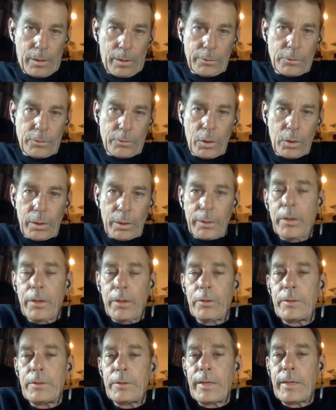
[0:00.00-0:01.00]
dark
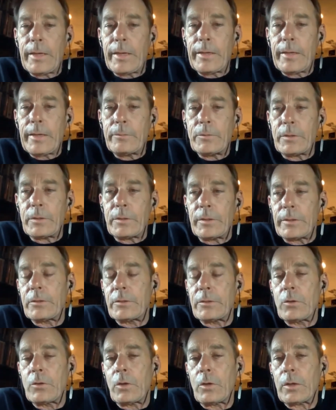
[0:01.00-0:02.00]
code names and
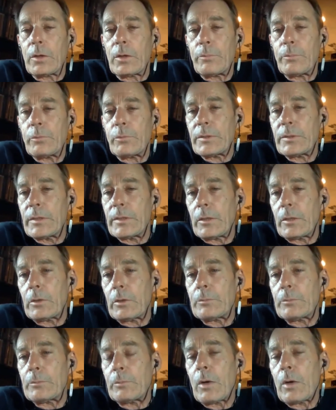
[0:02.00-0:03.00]
these dark
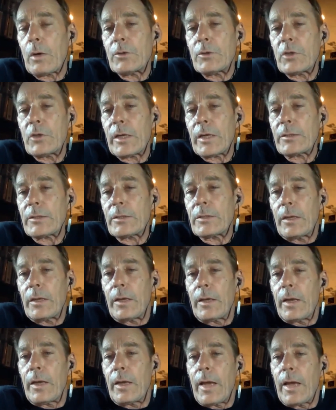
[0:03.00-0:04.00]
secret projects
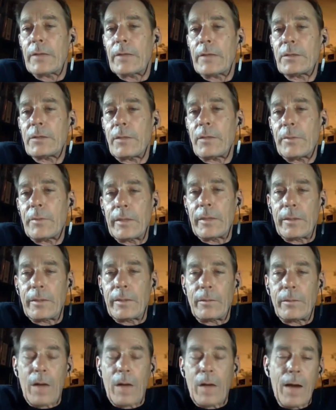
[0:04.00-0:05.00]
as
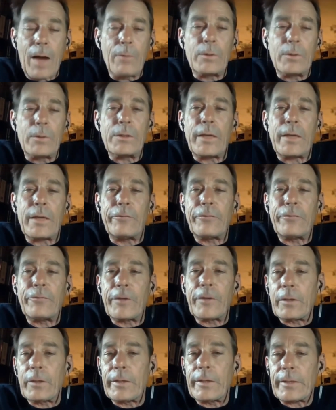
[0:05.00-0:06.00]
something I would say
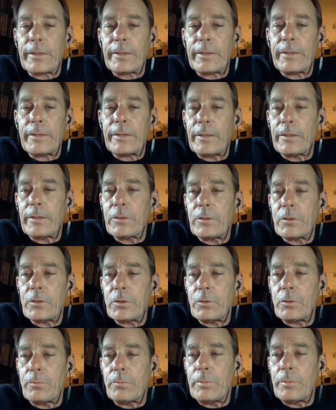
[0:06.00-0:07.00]
fairly akin
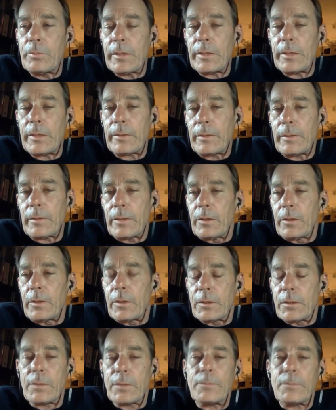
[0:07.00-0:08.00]
to being
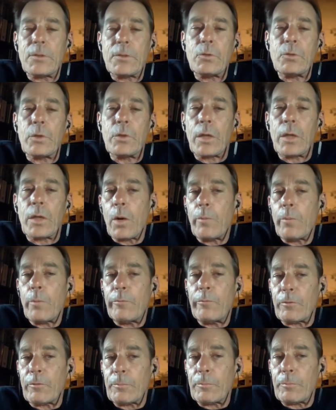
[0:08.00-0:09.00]
some sort of
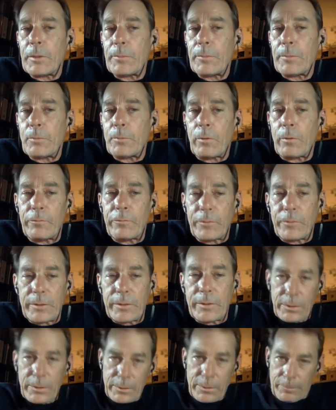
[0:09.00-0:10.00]
hope for people of
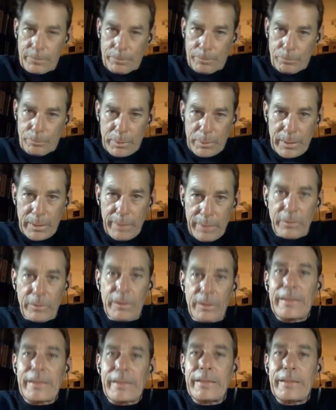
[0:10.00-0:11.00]
this
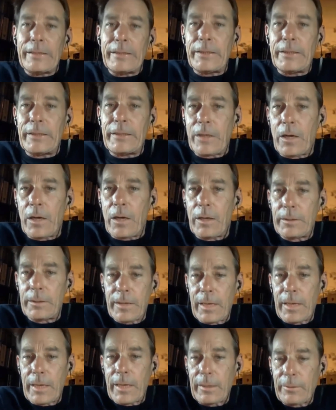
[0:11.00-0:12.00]
benevolent ET
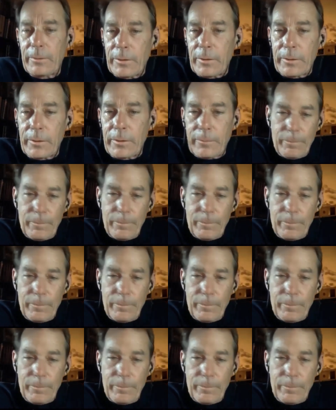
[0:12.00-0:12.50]
contact thing.